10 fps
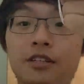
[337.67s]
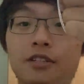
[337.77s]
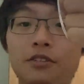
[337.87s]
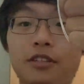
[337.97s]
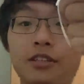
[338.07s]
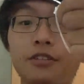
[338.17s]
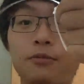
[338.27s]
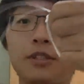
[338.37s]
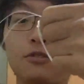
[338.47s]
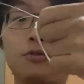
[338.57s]
Okay,
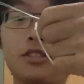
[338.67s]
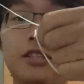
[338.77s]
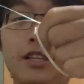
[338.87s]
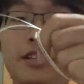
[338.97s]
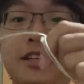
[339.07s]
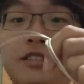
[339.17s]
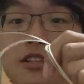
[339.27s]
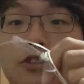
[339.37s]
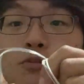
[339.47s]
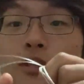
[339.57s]
when you see that there's a
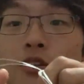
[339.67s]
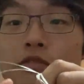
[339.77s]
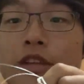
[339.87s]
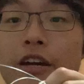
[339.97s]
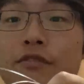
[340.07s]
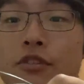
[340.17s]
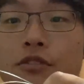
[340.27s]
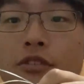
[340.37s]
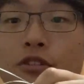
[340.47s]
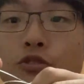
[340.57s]
little bit of length
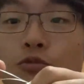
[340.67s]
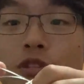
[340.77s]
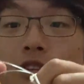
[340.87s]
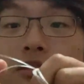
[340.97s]
on the snoot,